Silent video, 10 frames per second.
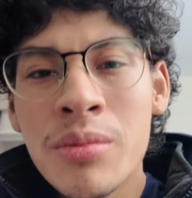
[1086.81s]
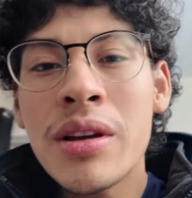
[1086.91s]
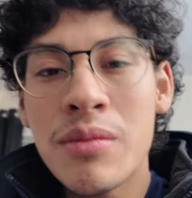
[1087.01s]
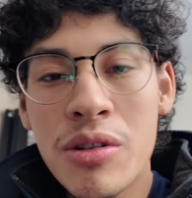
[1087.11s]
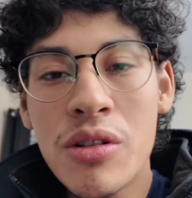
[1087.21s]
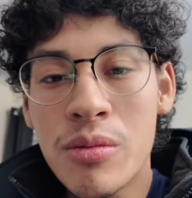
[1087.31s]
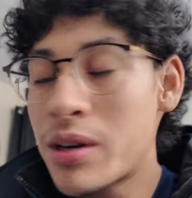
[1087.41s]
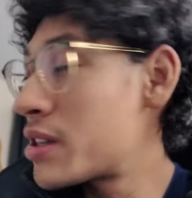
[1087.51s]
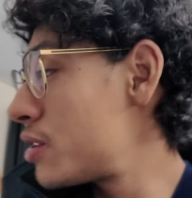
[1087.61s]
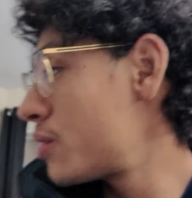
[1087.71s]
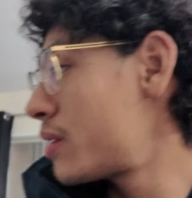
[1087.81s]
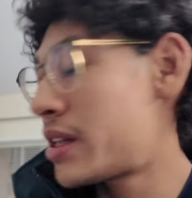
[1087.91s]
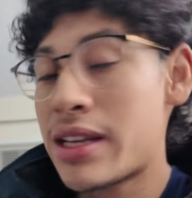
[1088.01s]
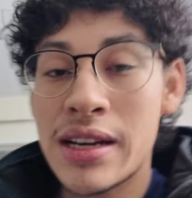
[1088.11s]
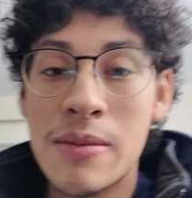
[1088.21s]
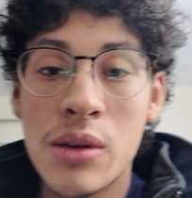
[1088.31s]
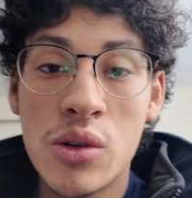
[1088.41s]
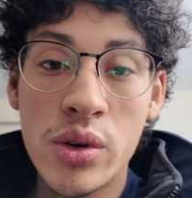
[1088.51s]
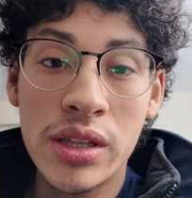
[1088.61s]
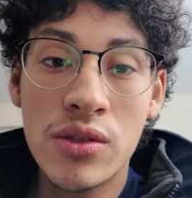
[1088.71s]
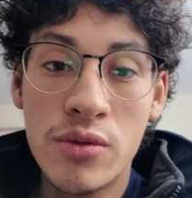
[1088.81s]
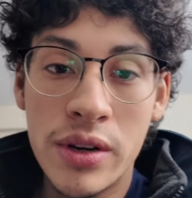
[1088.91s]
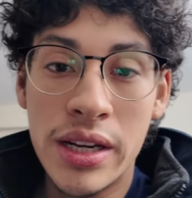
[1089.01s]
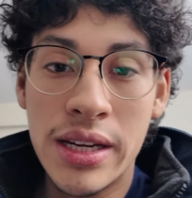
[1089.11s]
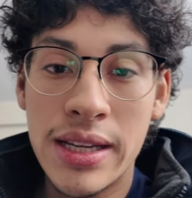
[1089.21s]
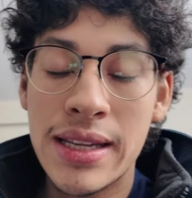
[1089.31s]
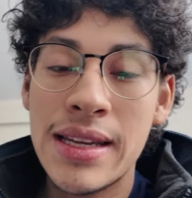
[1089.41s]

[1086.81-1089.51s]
bit more homework to do, and then I'm going to read,